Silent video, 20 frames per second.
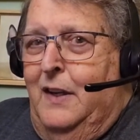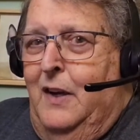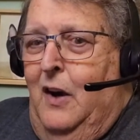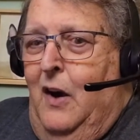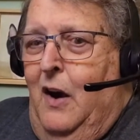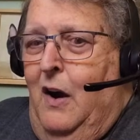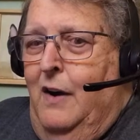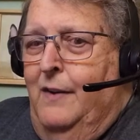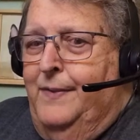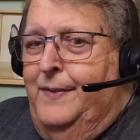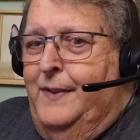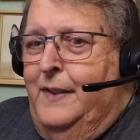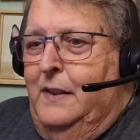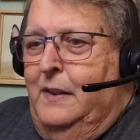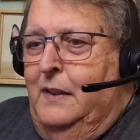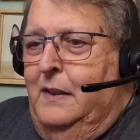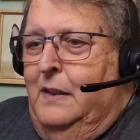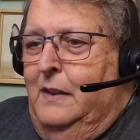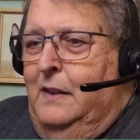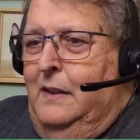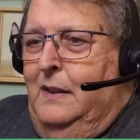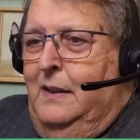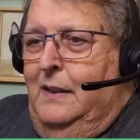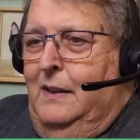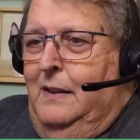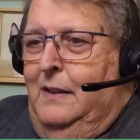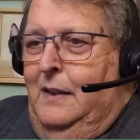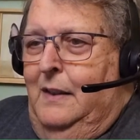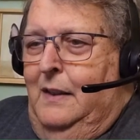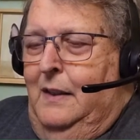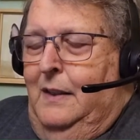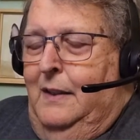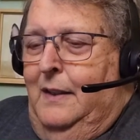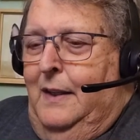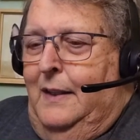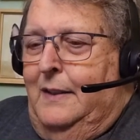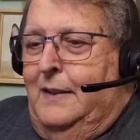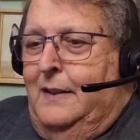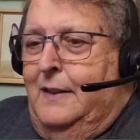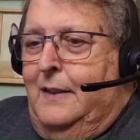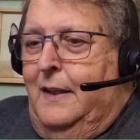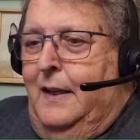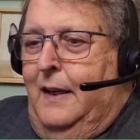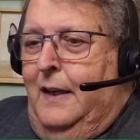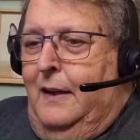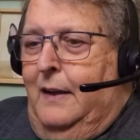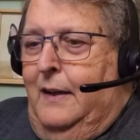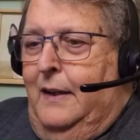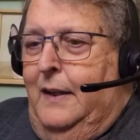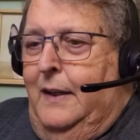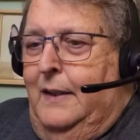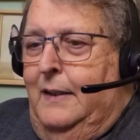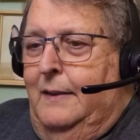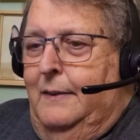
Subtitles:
coughed. That's scary.